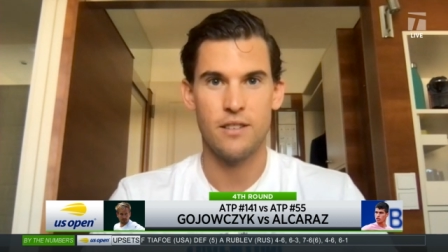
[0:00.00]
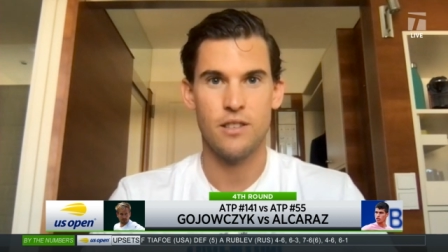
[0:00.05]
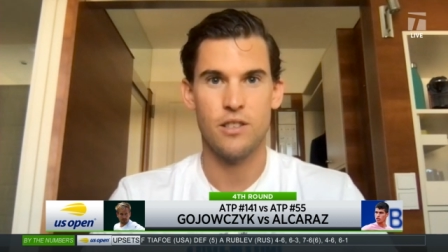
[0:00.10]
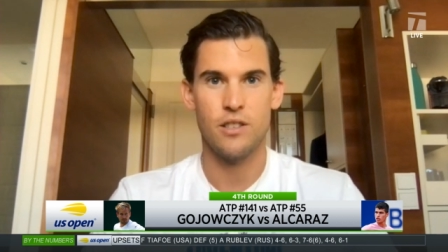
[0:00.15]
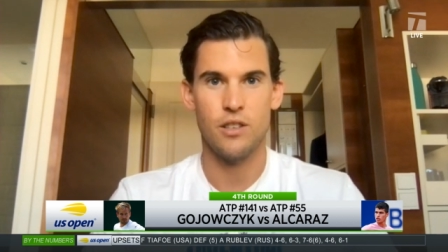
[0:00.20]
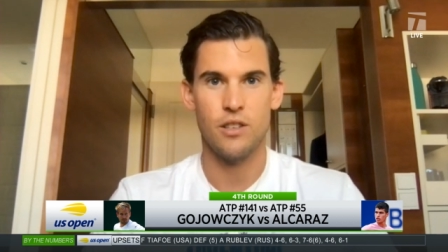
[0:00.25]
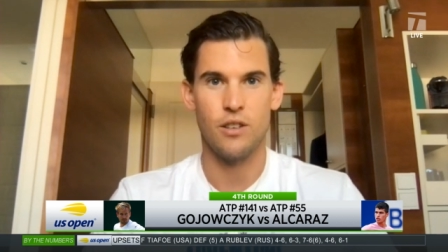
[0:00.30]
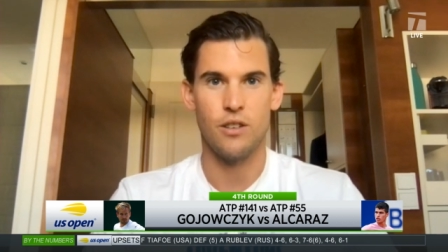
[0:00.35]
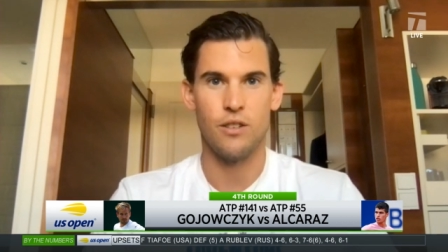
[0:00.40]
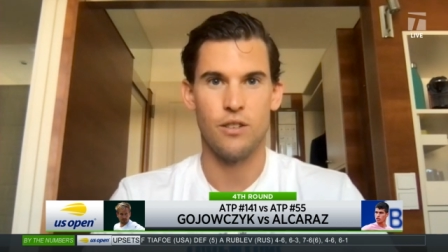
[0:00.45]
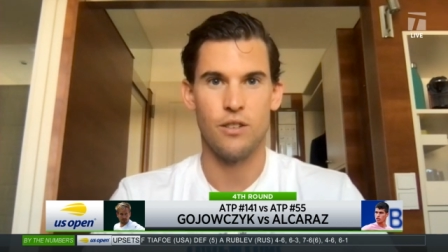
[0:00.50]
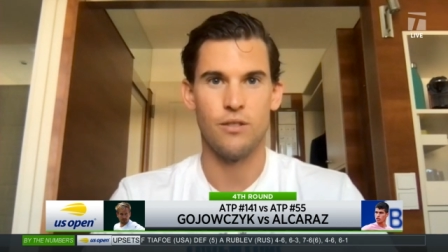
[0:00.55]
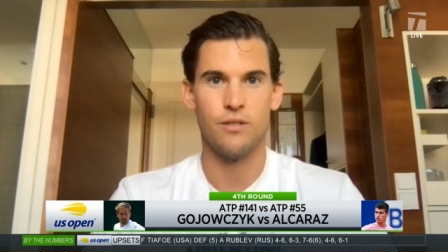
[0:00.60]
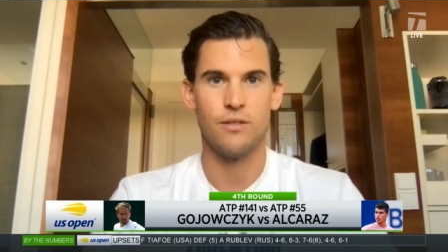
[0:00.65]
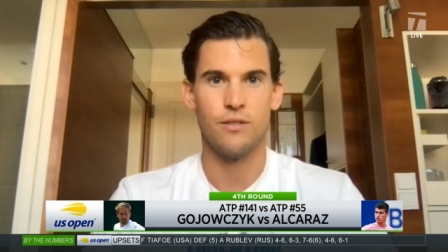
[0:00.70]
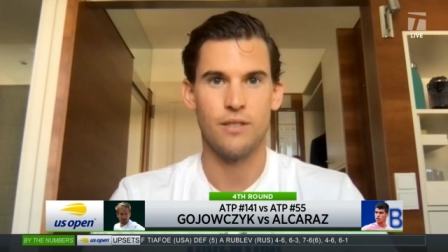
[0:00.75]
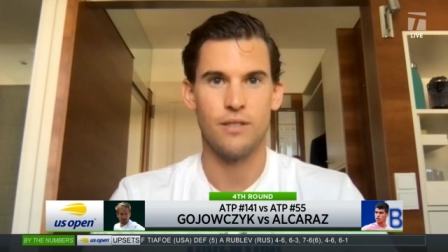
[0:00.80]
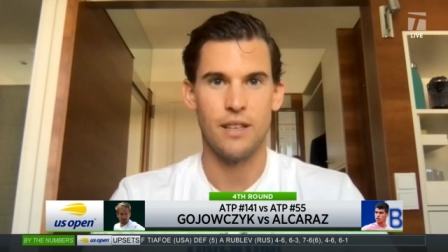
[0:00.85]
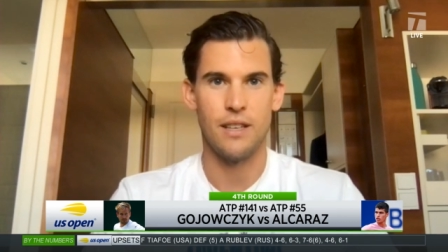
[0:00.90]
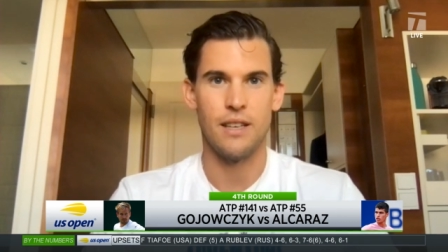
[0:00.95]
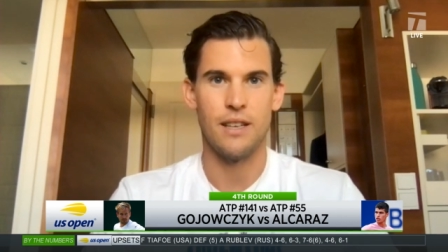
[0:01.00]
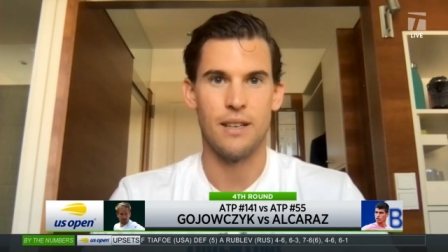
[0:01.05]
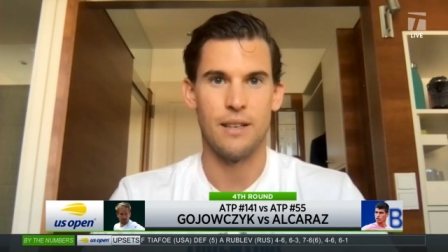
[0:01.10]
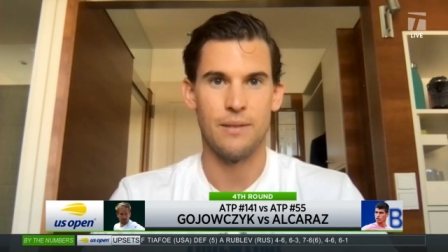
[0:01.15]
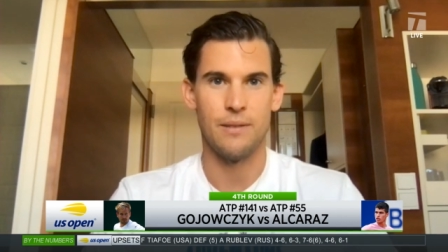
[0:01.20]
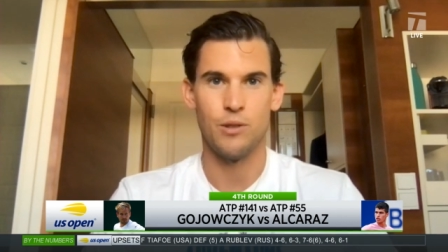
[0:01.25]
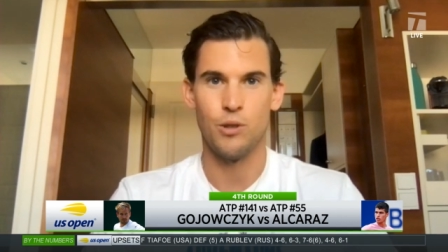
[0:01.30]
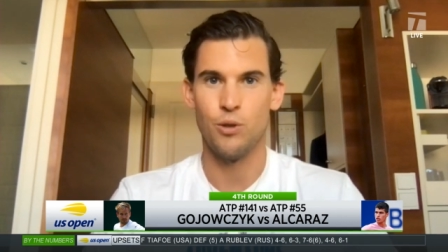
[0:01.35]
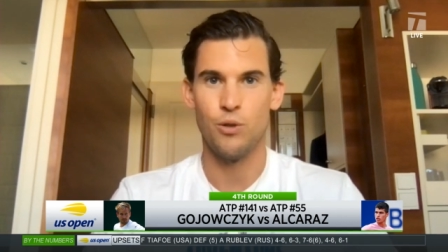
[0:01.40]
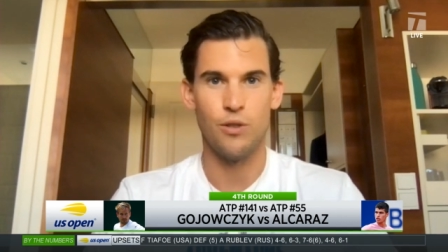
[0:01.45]
So,
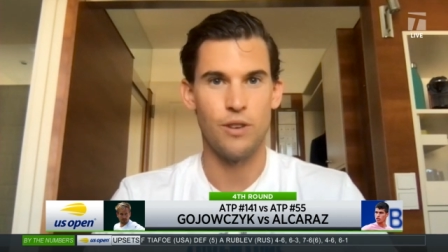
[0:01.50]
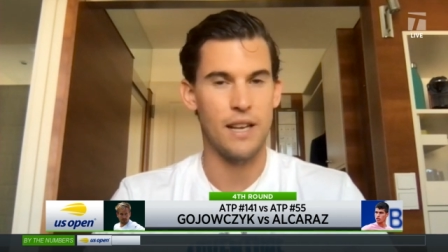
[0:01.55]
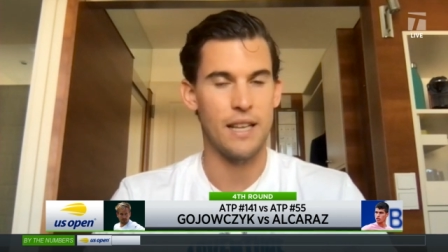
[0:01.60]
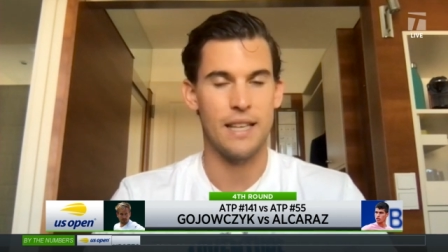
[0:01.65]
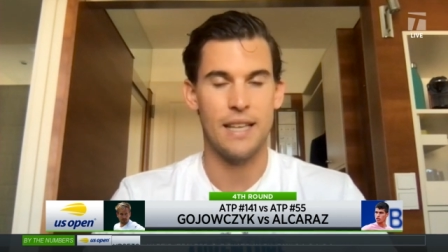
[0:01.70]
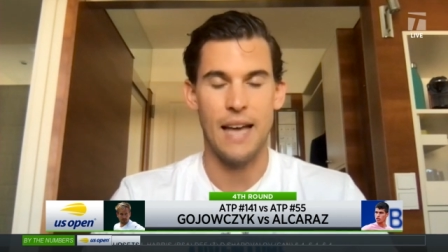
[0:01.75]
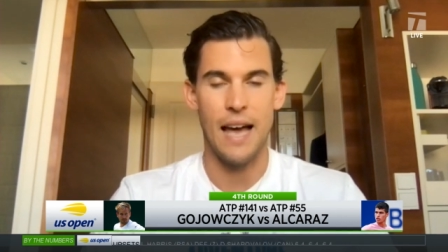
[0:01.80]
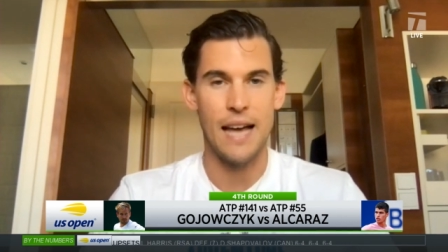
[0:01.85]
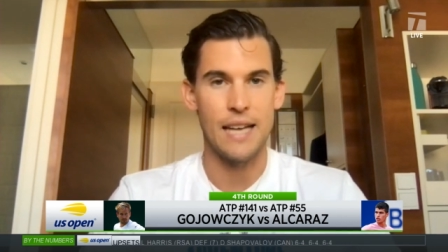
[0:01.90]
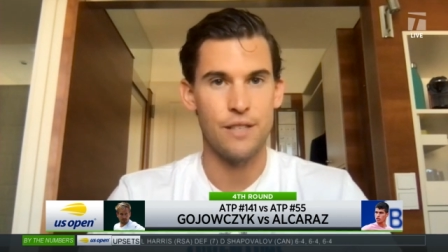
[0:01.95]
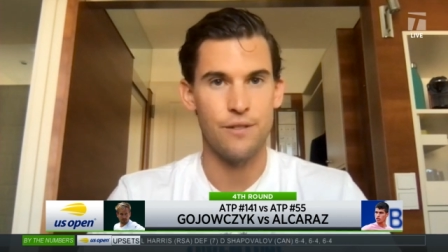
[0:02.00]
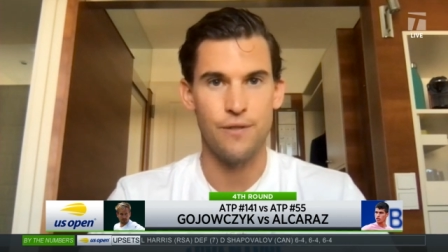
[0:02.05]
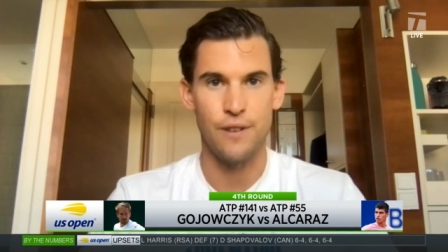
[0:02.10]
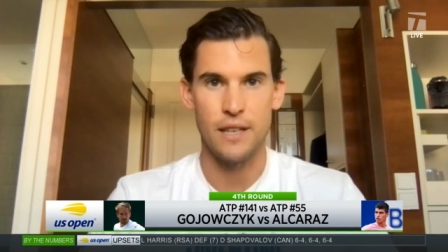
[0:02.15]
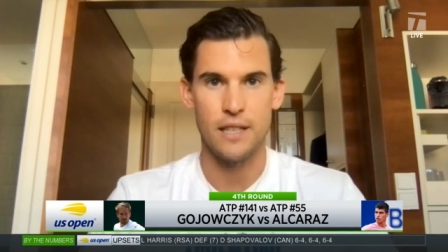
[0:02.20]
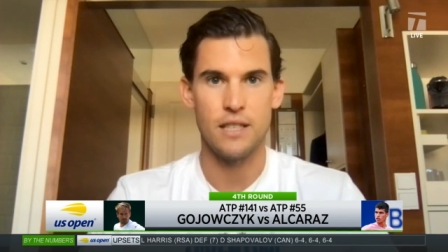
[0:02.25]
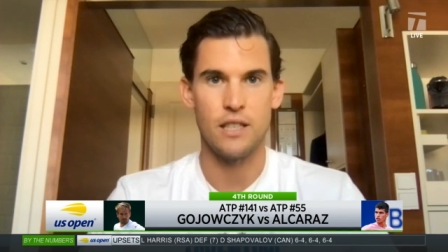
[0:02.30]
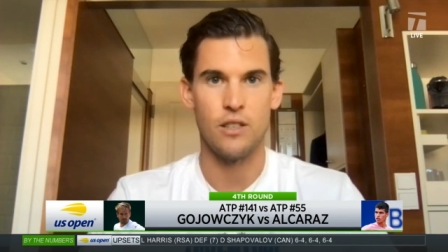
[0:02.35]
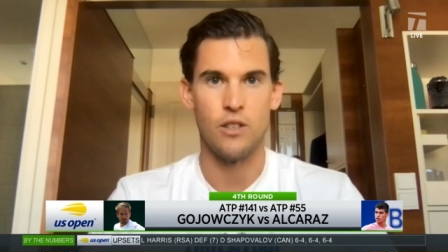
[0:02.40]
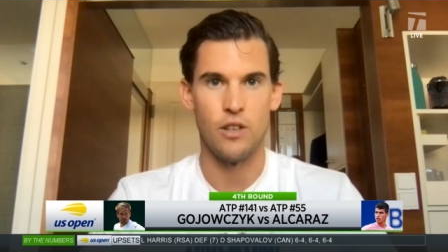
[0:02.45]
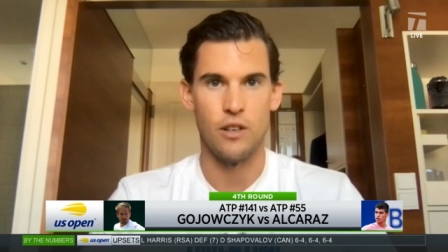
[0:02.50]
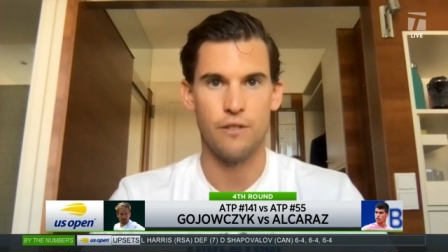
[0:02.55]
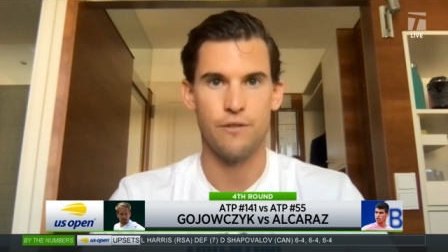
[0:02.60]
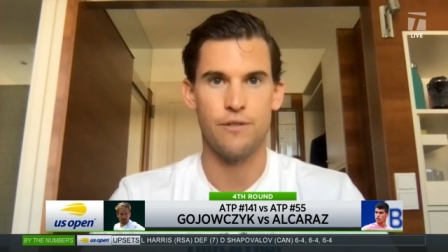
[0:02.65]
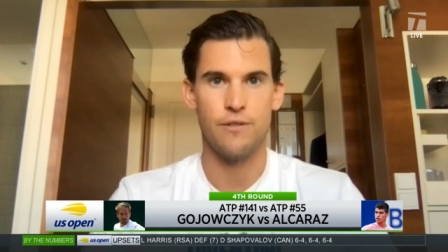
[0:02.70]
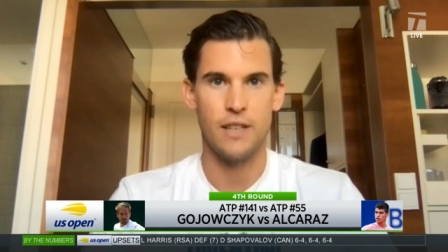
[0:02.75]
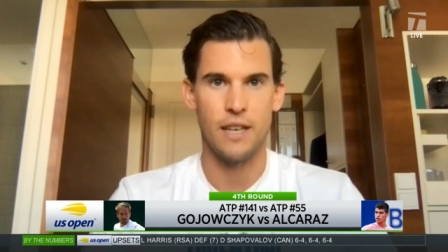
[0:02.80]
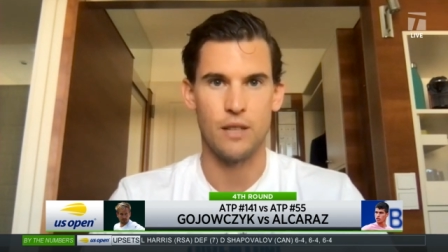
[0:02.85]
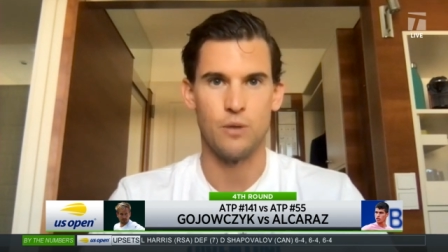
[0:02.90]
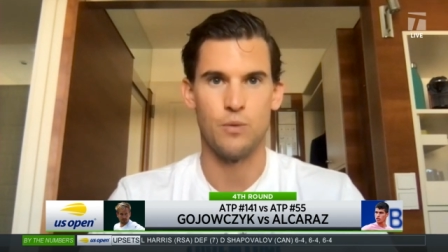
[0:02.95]
uh, two great guys facing off. Can't